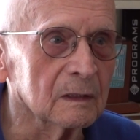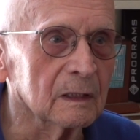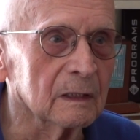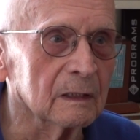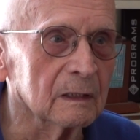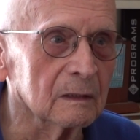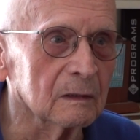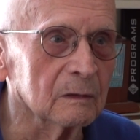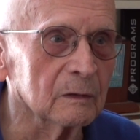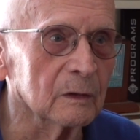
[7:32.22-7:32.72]
A
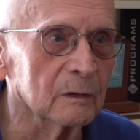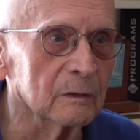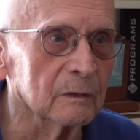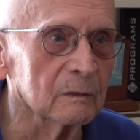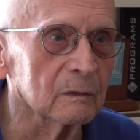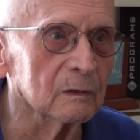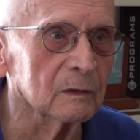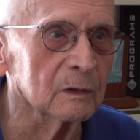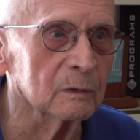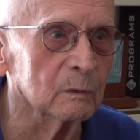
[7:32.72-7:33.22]
little
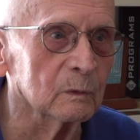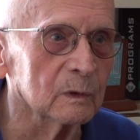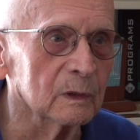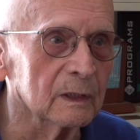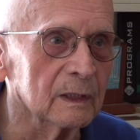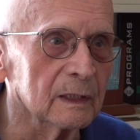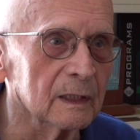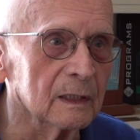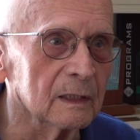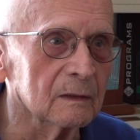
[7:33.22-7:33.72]
would
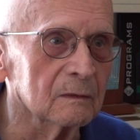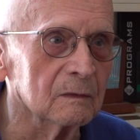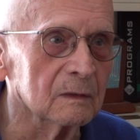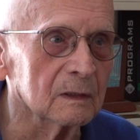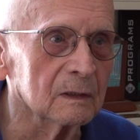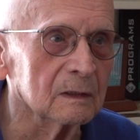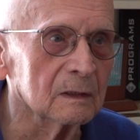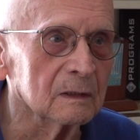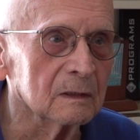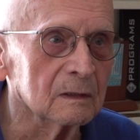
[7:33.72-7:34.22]
have.
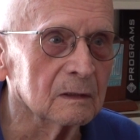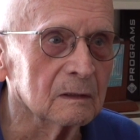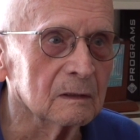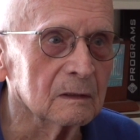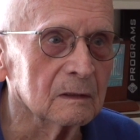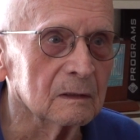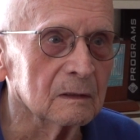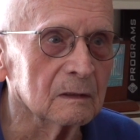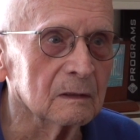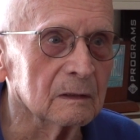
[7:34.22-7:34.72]

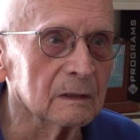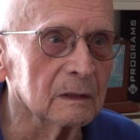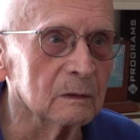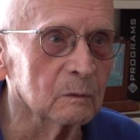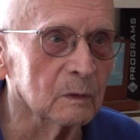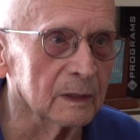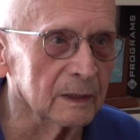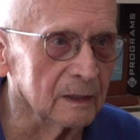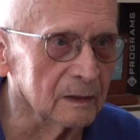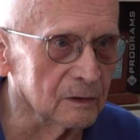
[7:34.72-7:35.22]
The one
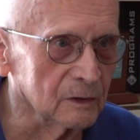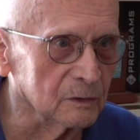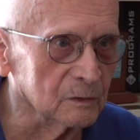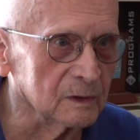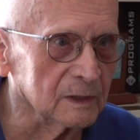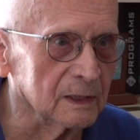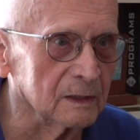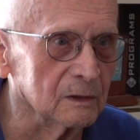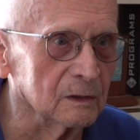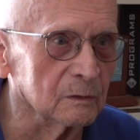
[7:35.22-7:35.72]
that you
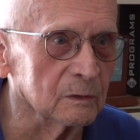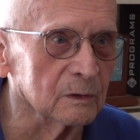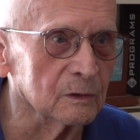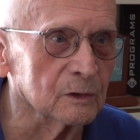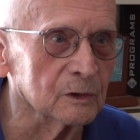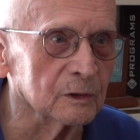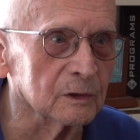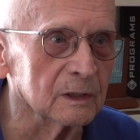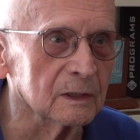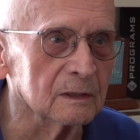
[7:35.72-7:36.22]
said you
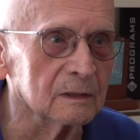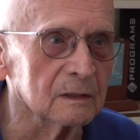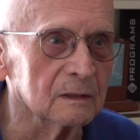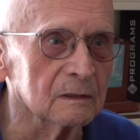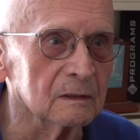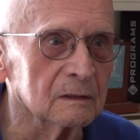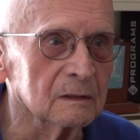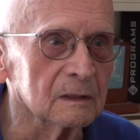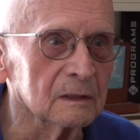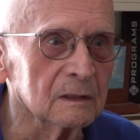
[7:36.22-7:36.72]
enjoyed the
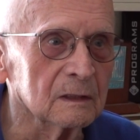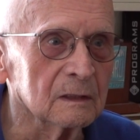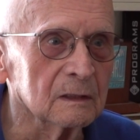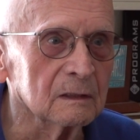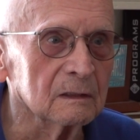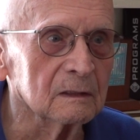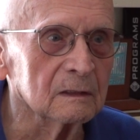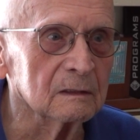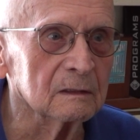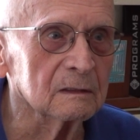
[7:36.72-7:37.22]

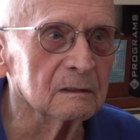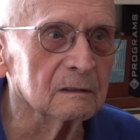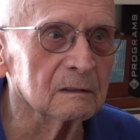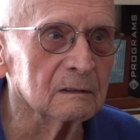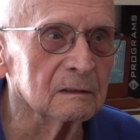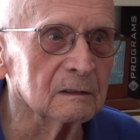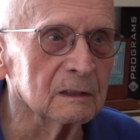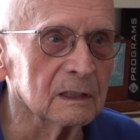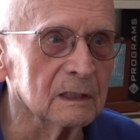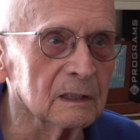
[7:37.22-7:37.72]

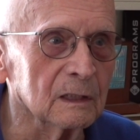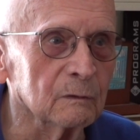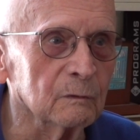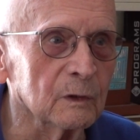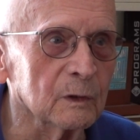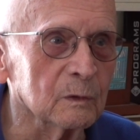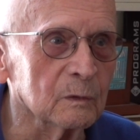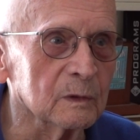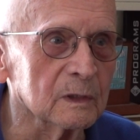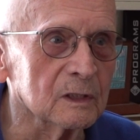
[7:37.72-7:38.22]
interview
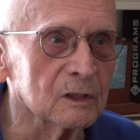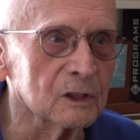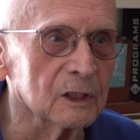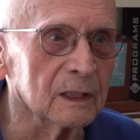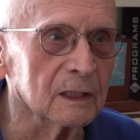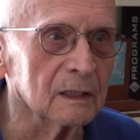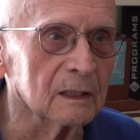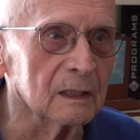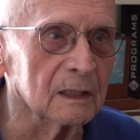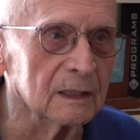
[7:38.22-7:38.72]
with Chick,
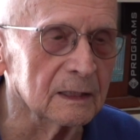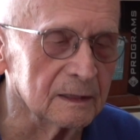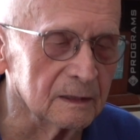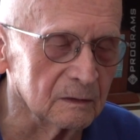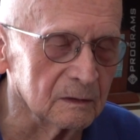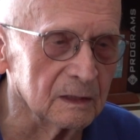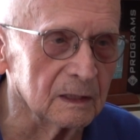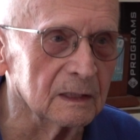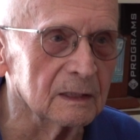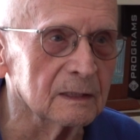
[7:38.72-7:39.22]

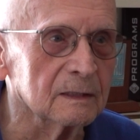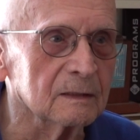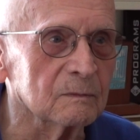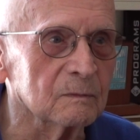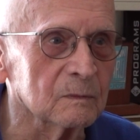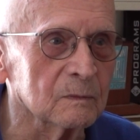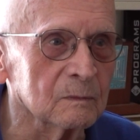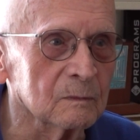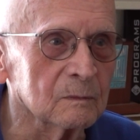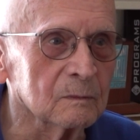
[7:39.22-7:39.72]
his
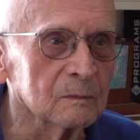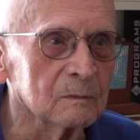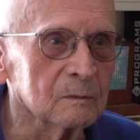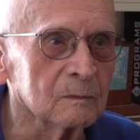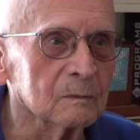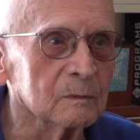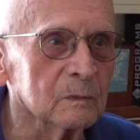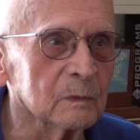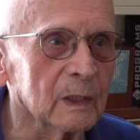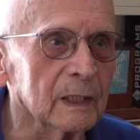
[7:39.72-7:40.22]

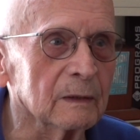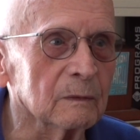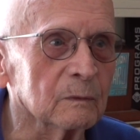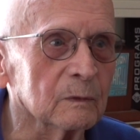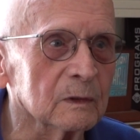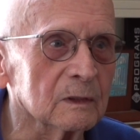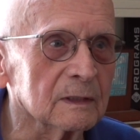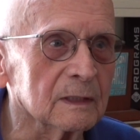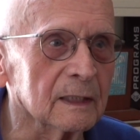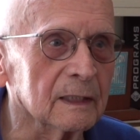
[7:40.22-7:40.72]
wife was
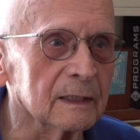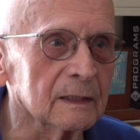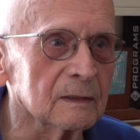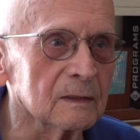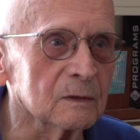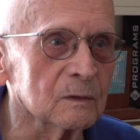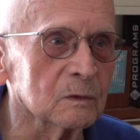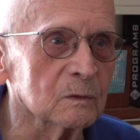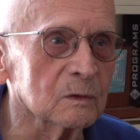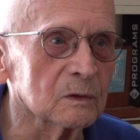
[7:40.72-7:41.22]
a high
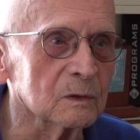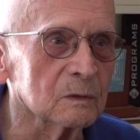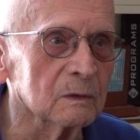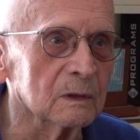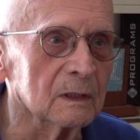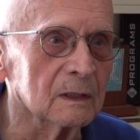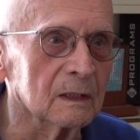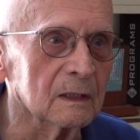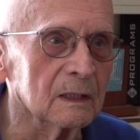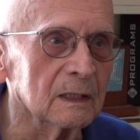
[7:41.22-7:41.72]
school
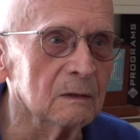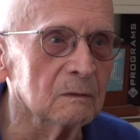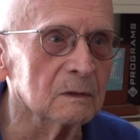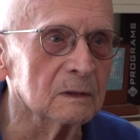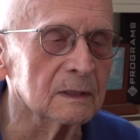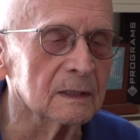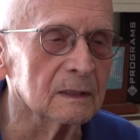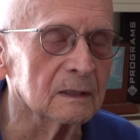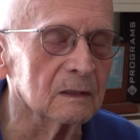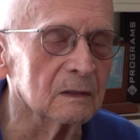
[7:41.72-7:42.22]
sweetheart. He was
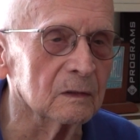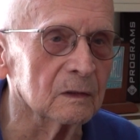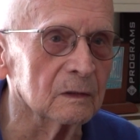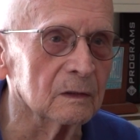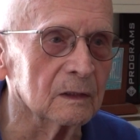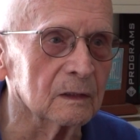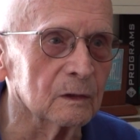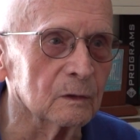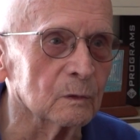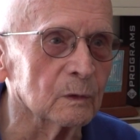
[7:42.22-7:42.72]
in during the
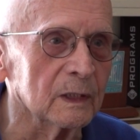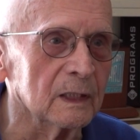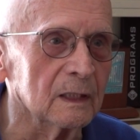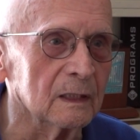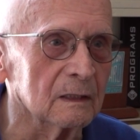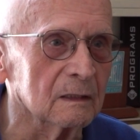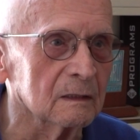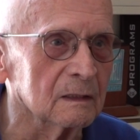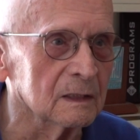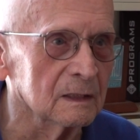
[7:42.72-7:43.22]
Korean,
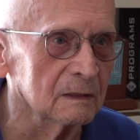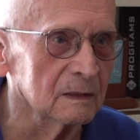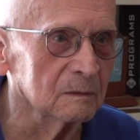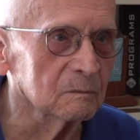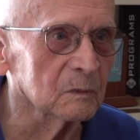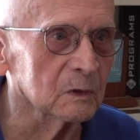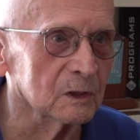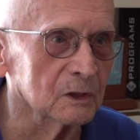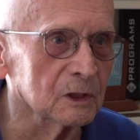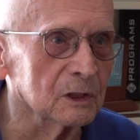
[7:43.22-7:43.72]
but
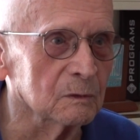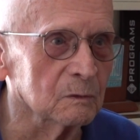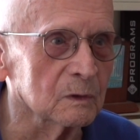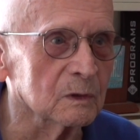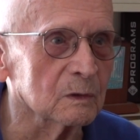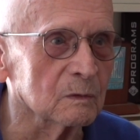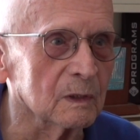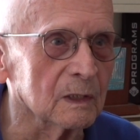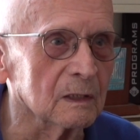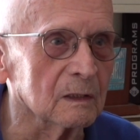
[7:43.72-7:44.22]
she was one
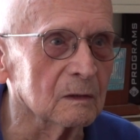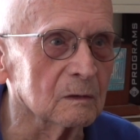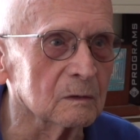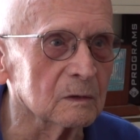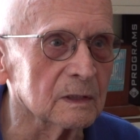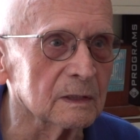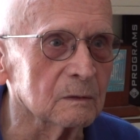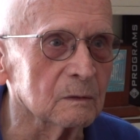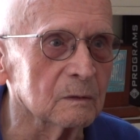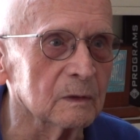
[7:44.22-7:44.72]
of those that
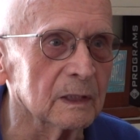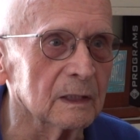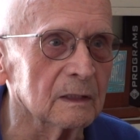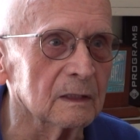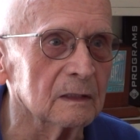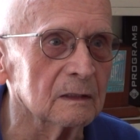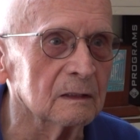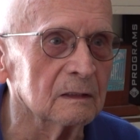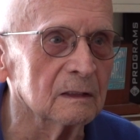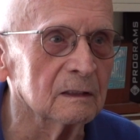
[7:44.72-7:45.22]
waited.
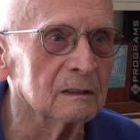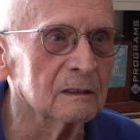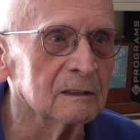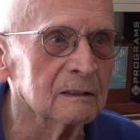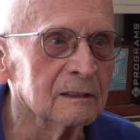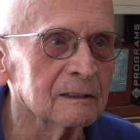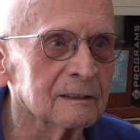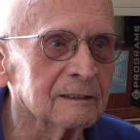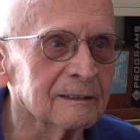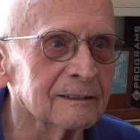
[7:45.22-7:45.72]

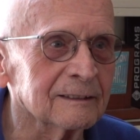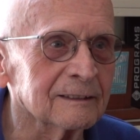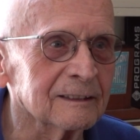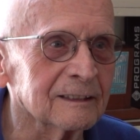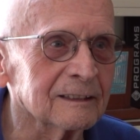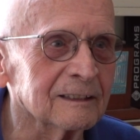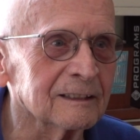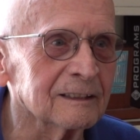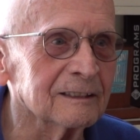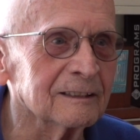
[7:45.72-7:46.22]

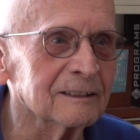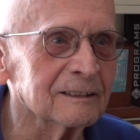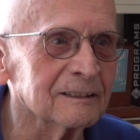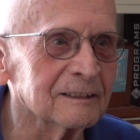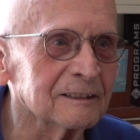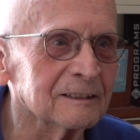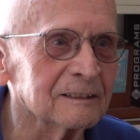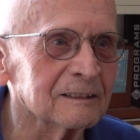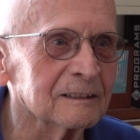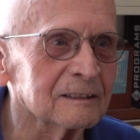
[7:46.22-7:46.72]
Yeah,
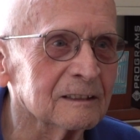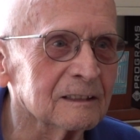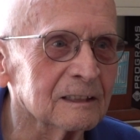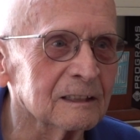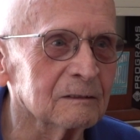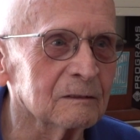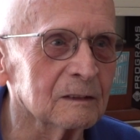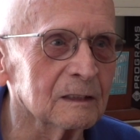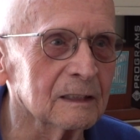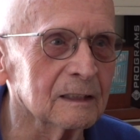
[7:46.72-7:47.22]
they were
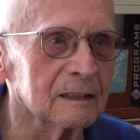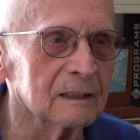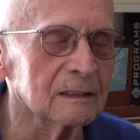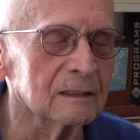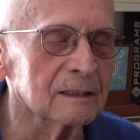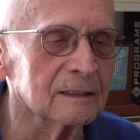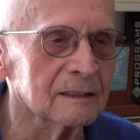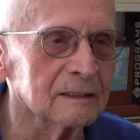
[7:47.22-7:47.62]
nice.